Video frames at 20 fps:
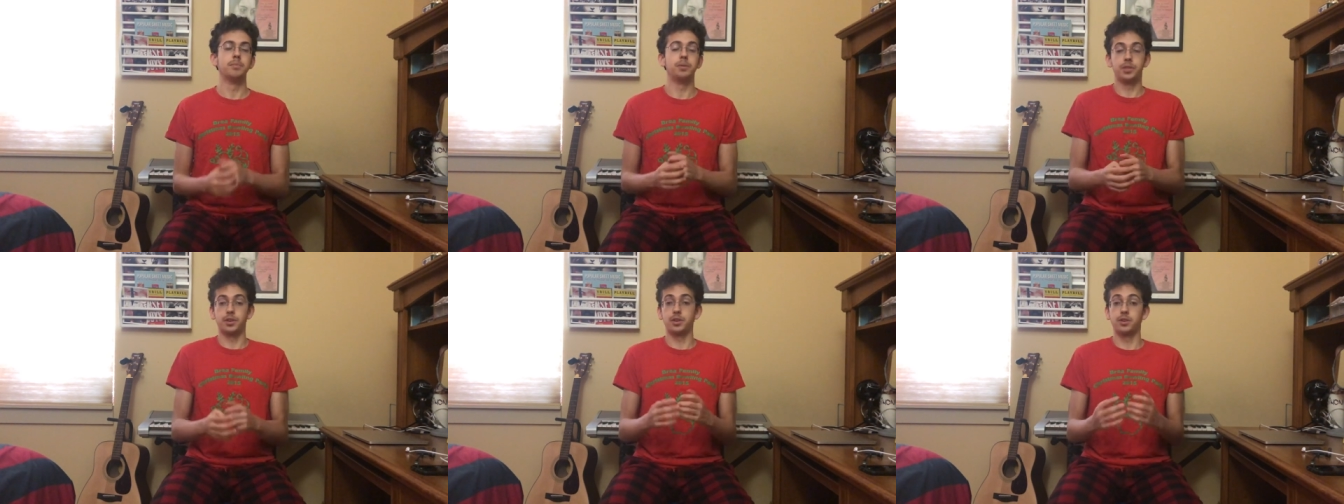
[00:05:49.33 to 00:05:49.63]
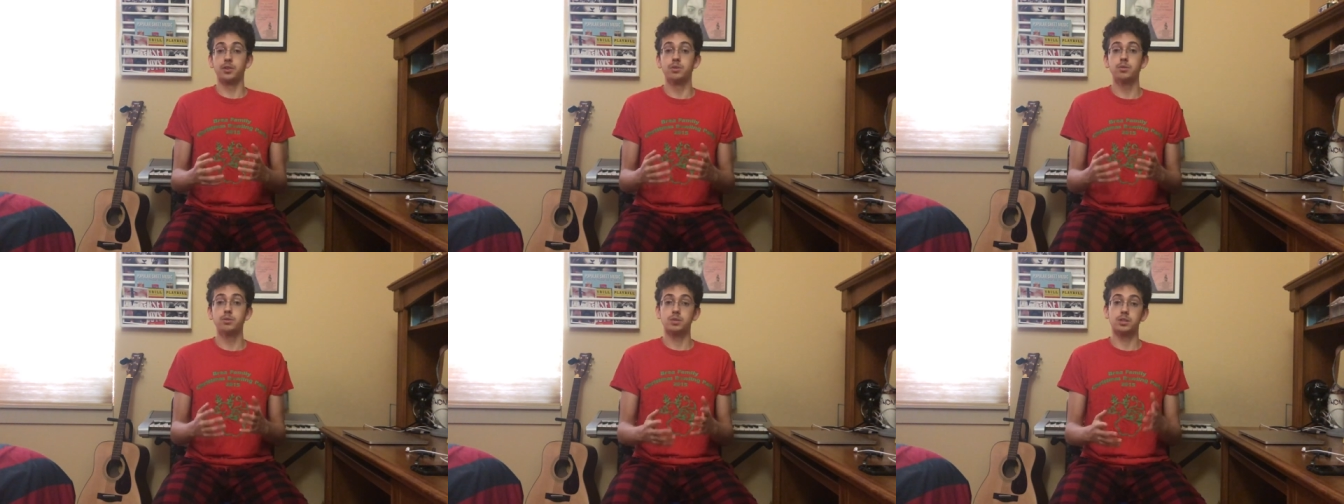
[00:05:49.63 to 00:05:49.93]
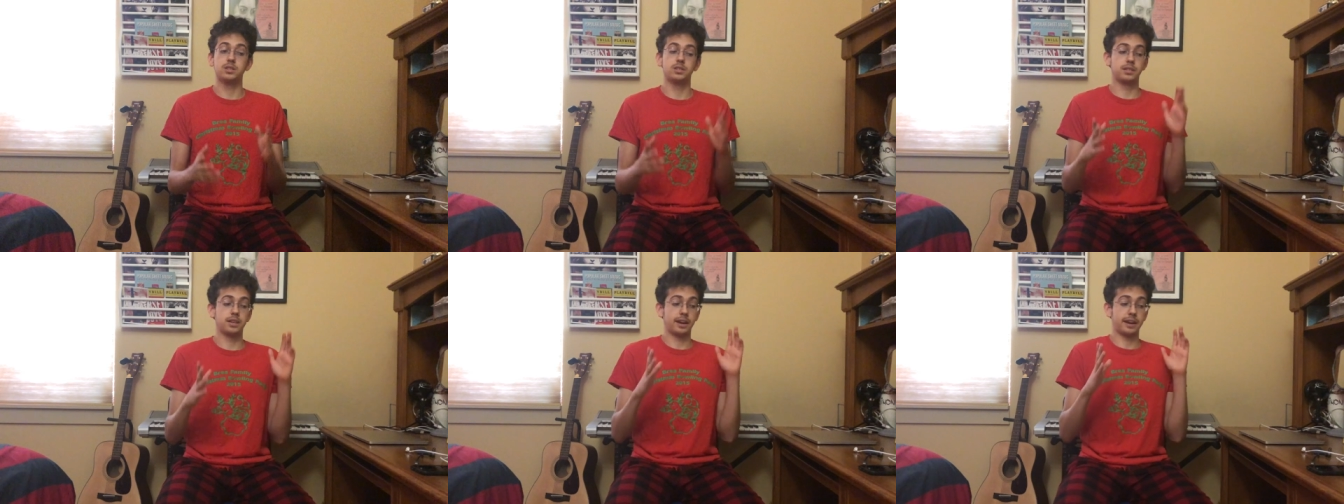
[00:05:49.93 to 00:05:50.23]
But the good news
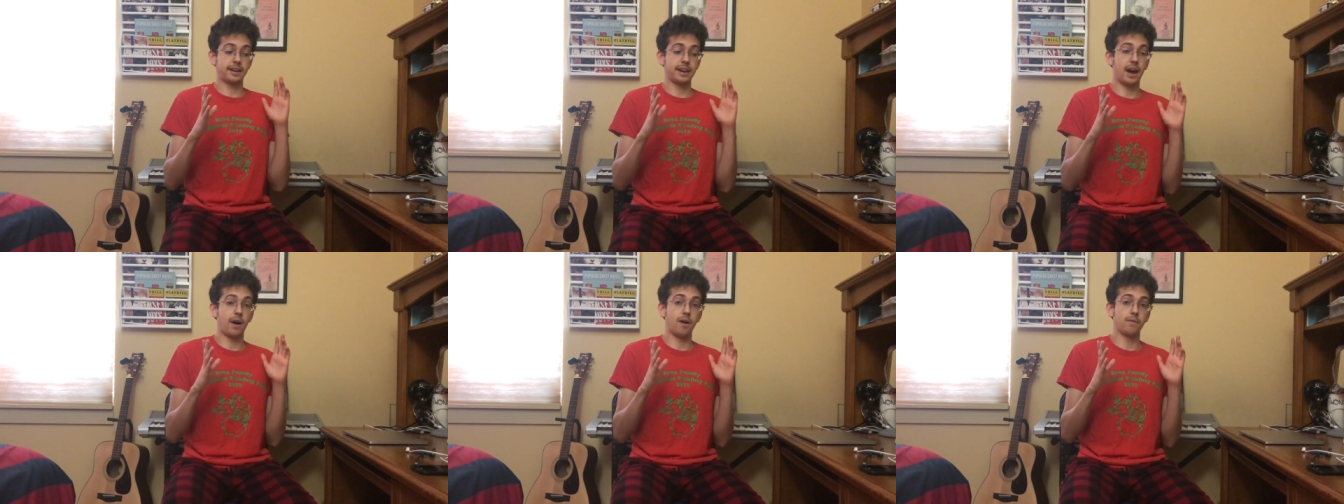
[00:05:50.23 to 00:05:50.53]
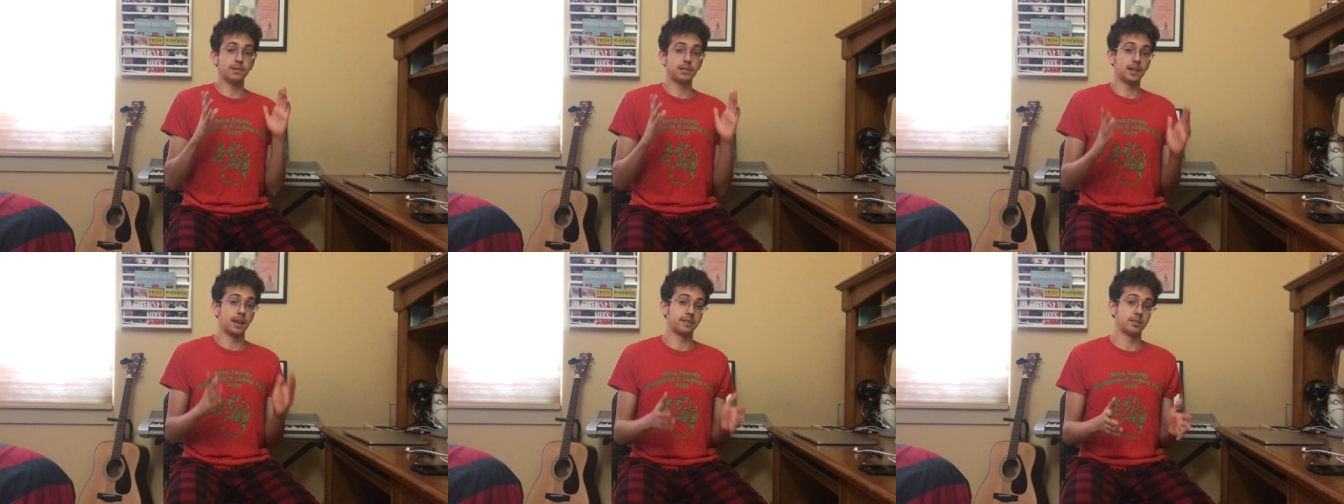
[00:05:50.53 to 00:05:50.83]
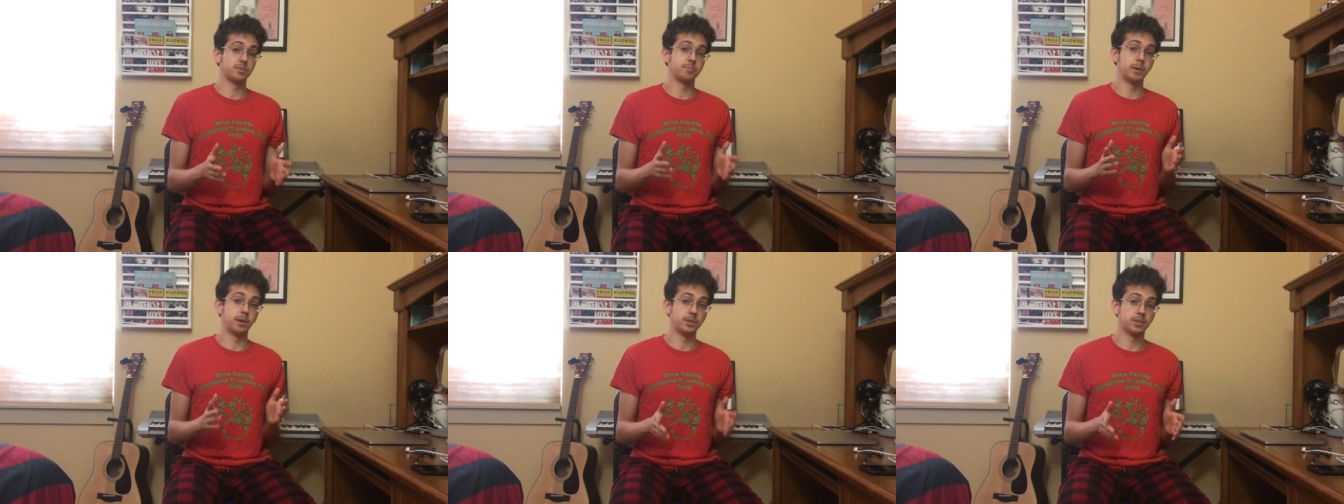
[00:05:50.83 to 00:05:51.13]
is that I now have a lot
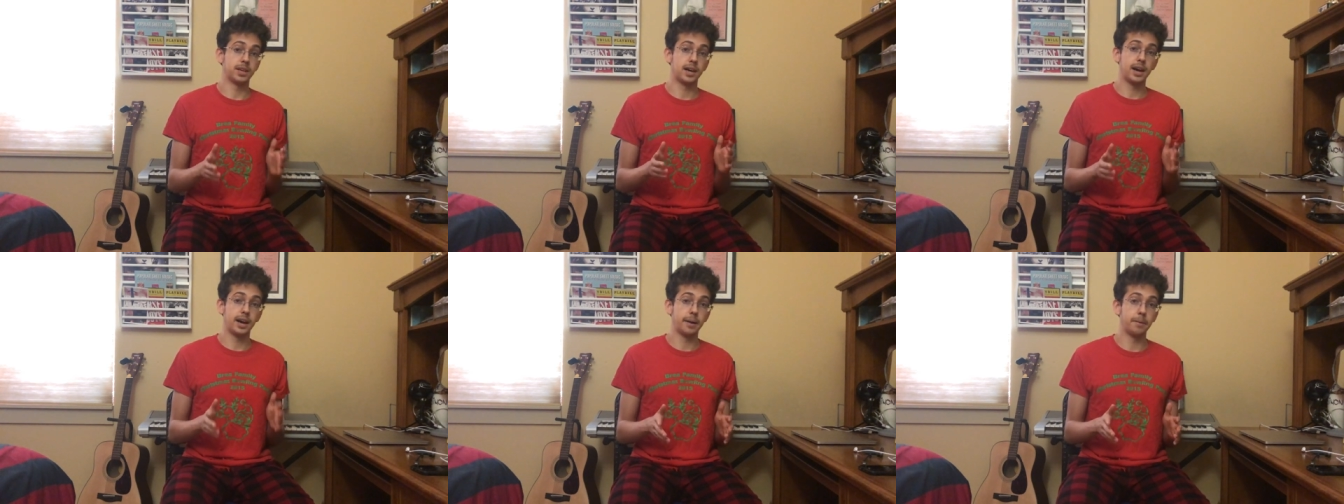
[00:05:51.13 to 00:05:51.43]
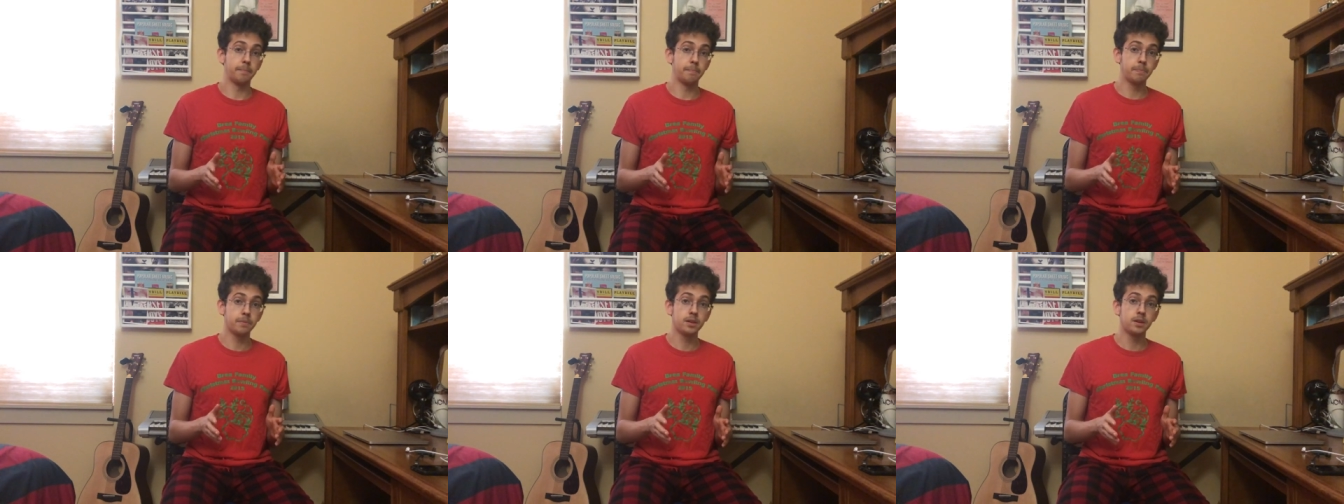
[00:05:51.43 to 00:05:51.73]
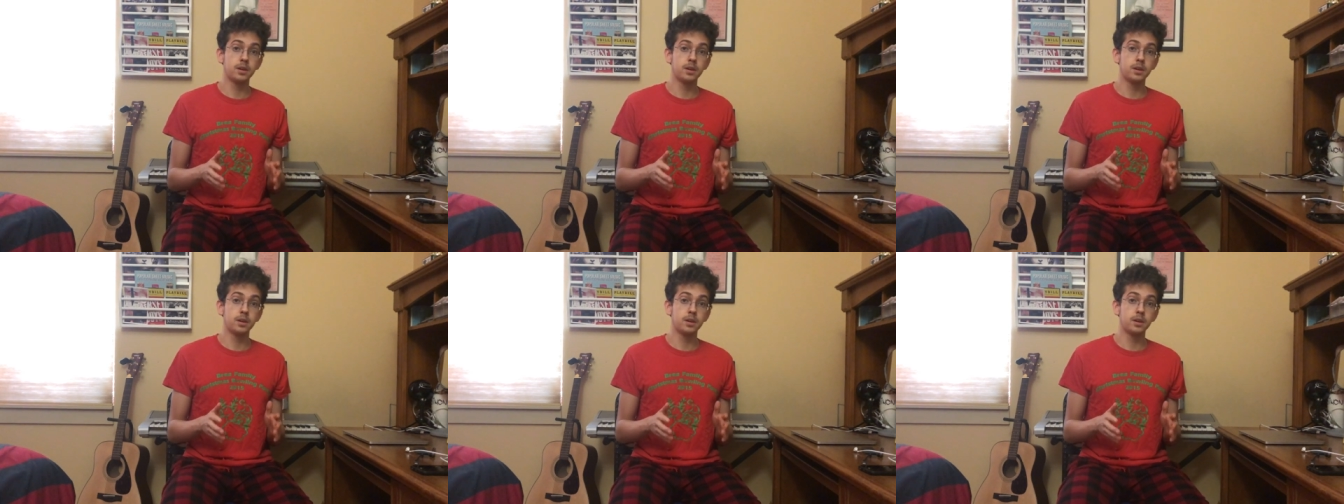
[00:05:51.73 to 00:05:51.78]
of spare time.